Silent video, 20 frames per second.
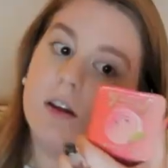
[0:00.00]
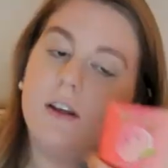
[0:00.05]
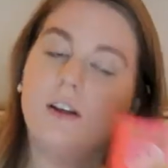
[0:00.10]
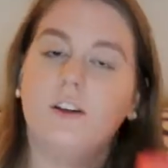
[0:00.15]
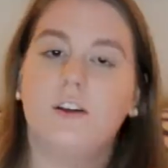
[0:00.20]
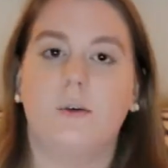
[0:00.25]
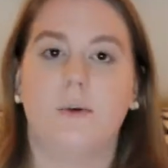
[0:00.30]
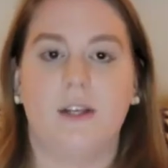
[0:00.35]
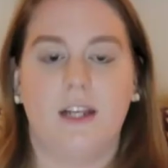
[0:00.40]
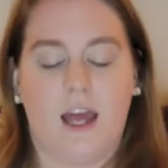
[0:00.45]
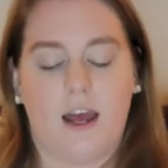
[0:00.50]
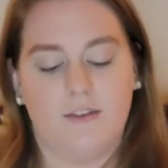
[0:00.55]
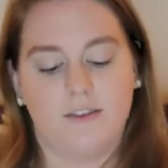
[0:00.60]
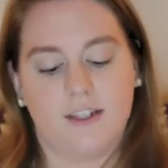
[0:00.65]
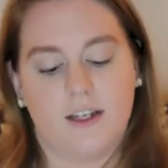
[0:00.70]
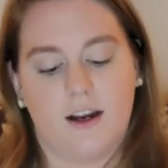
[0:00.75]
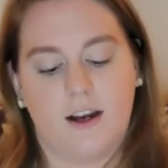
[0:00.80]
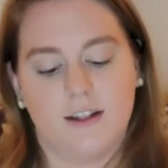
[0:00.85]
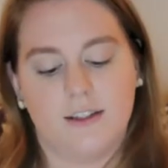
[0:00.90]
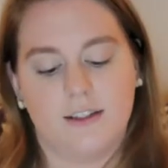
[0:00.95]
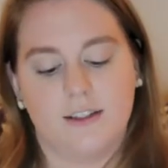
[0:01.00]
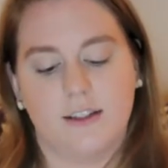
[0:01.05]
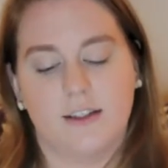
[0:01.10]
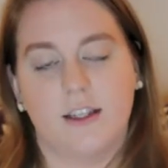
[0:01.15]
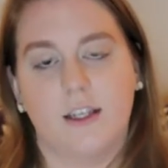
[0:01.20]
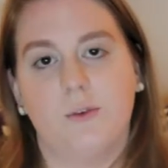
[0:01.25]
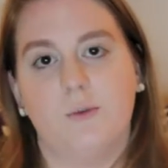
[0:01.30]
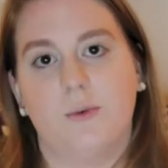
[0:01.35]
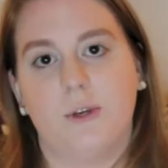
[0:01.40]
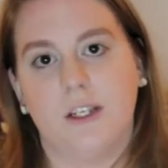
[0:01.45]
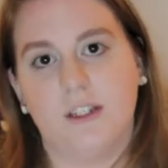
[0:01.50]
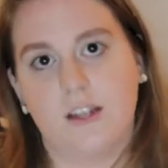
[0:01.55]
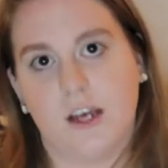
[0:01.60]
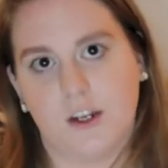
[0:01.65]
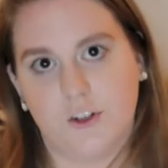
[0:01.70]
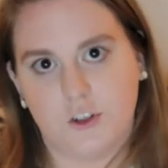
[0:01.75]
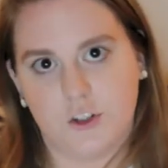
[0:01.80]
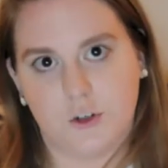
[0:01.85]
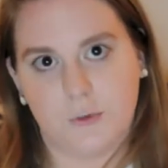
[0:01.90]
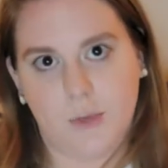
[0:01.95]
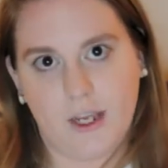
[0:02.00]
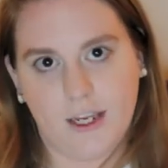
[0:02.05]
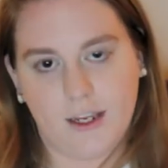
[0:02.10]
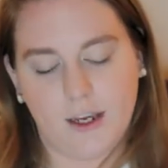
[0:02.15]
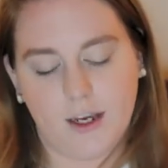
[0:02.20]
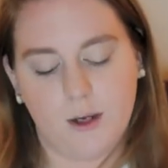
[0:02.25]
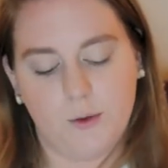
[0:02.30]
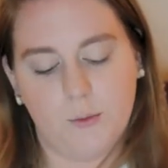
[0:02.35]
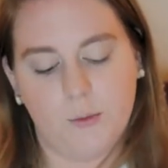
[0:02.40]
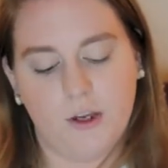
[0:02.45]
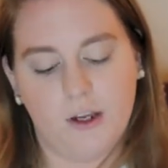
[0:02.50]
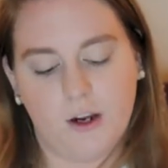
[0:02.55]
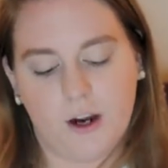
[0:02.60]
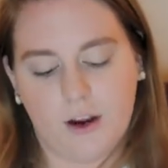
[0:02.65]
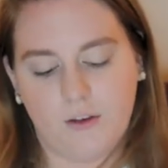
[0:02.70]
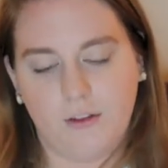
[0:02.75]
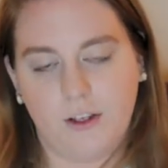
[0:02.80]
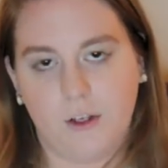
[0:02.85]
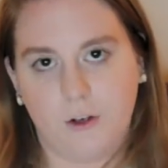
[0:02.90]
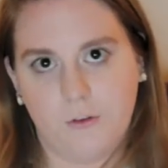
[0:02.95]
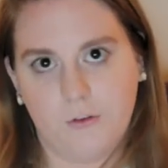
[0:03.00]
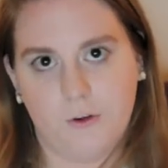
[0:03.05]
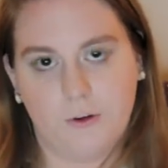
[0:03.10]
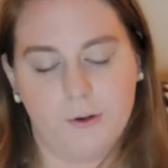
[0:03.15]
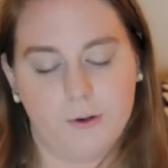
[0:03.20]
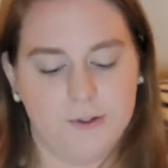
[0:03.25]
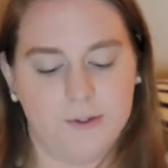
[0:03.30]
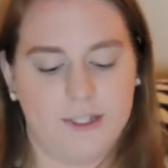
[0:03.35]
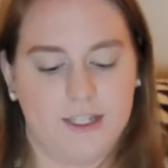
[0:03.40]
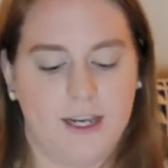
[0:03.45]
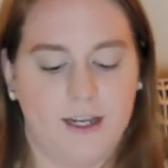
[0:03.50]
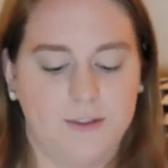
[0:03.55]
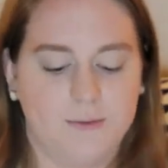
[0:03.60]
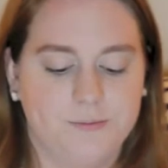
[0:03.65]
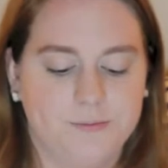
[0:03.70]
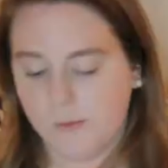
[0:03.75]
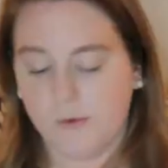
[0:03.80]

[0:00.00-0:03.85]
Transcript: You don't want to have to constantly retouch your makeup while you're having your photos done.